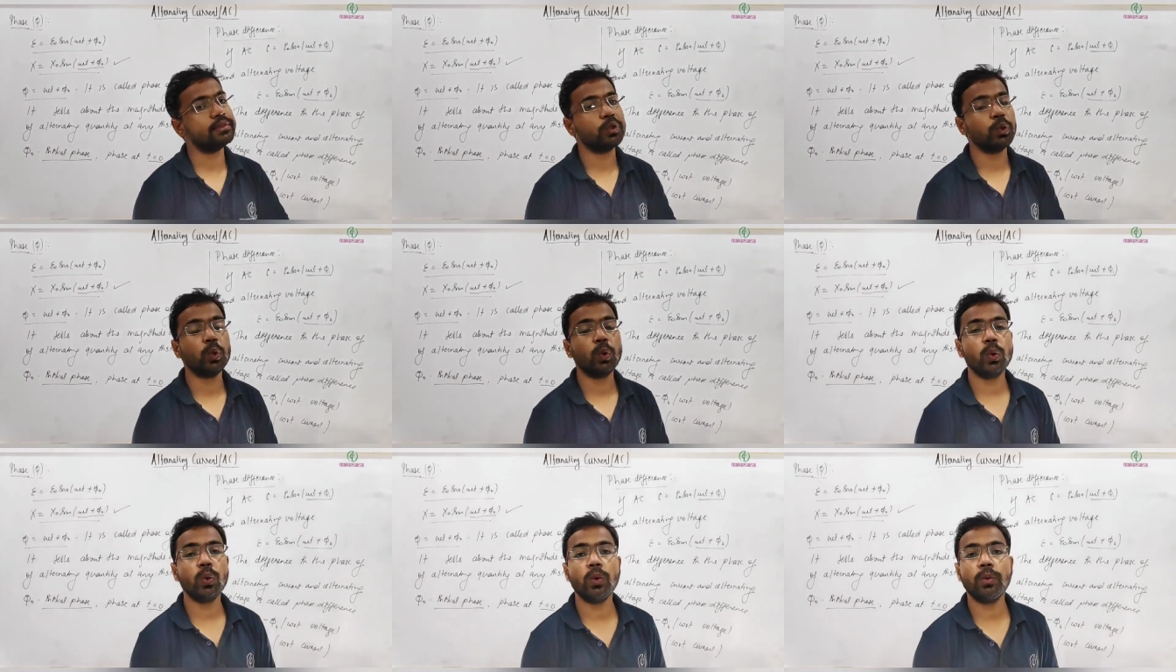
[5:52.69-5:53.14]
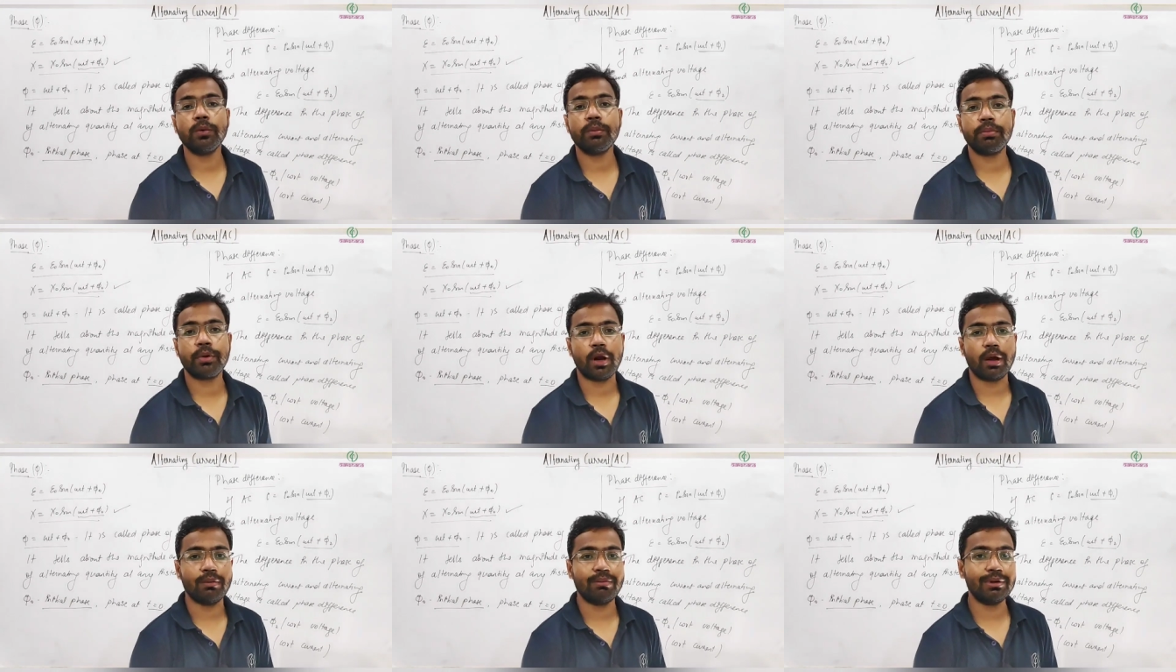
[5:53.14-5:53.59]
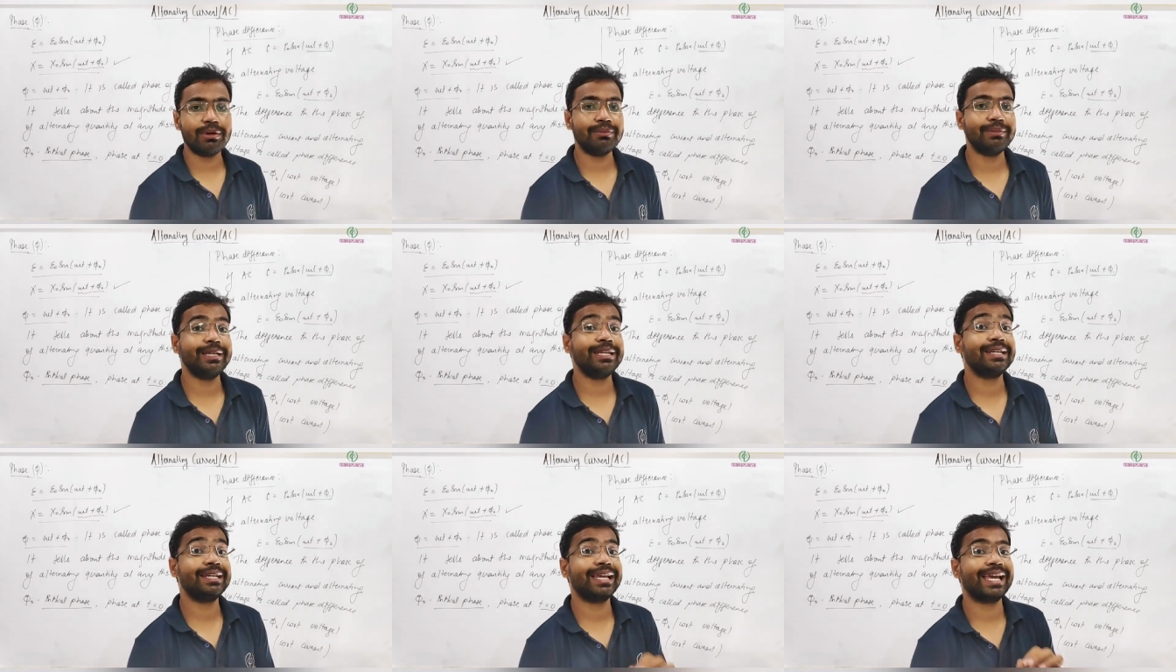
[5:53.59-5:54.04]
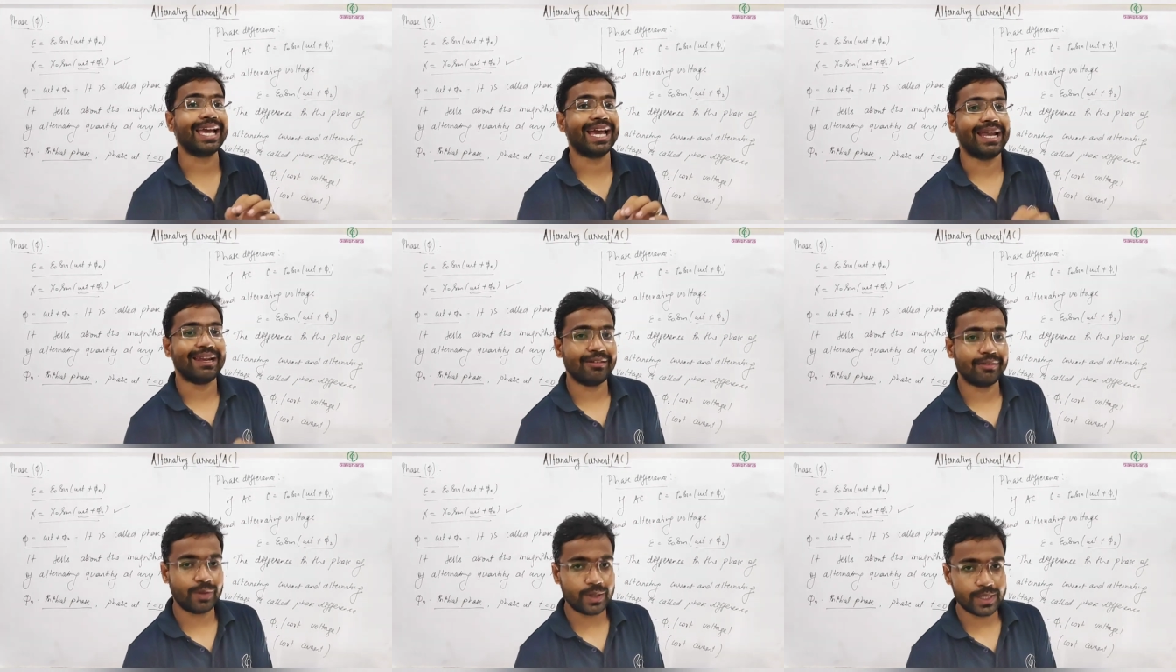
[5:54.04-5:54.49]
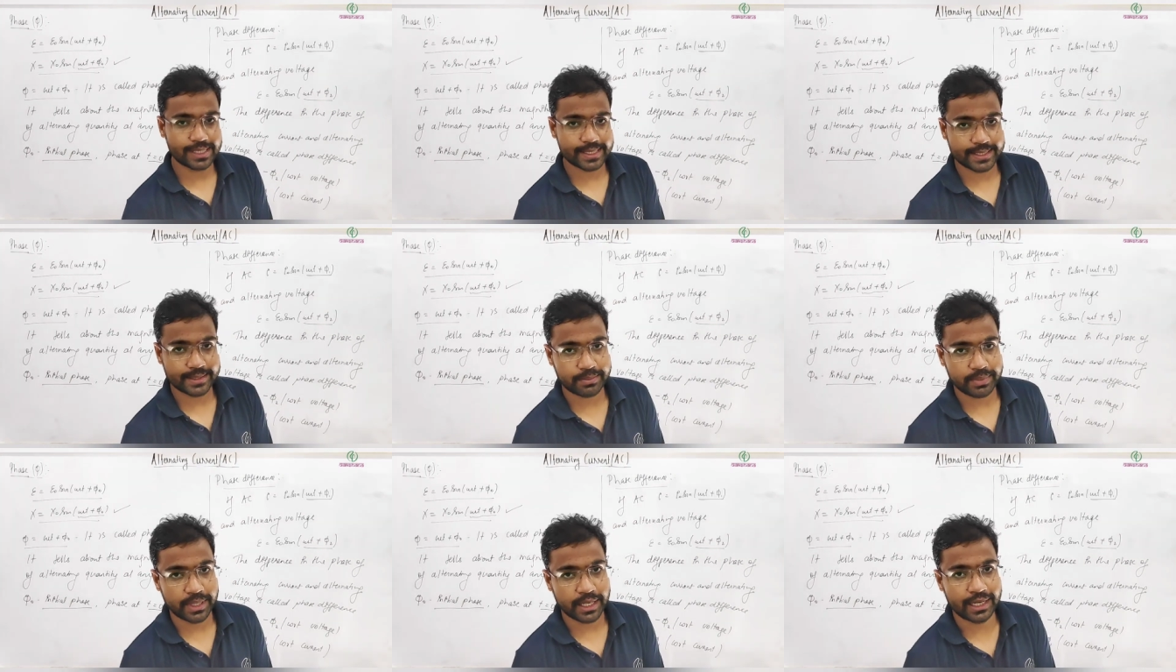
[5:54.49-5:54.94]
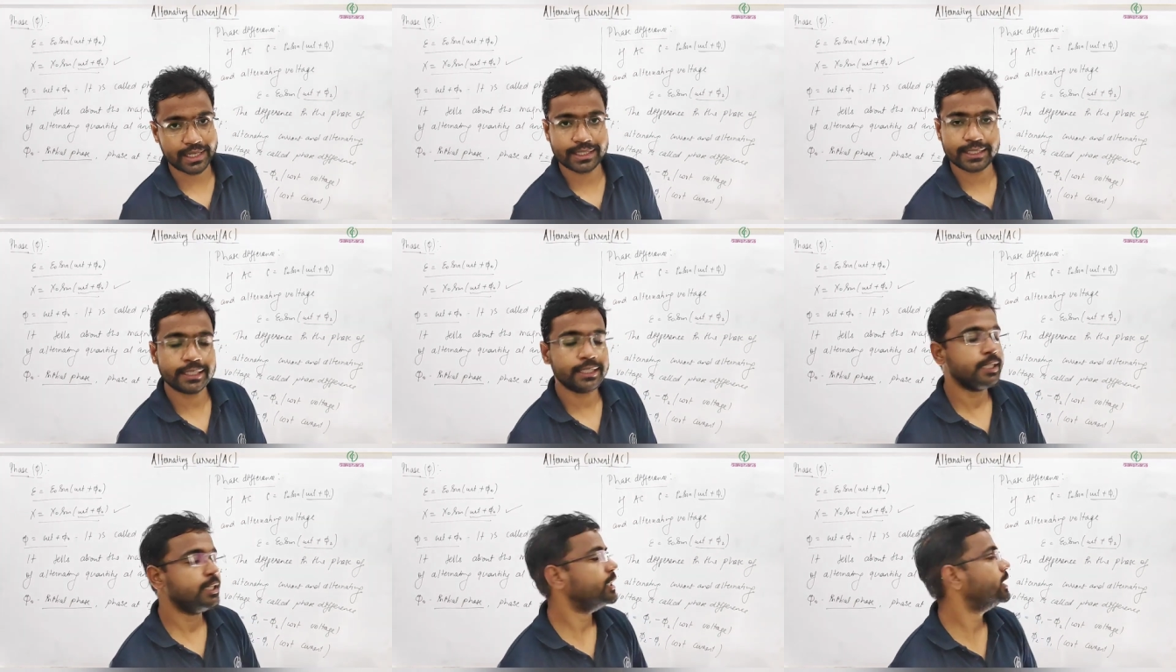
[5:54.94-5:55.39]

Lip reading: no problem in calculation part,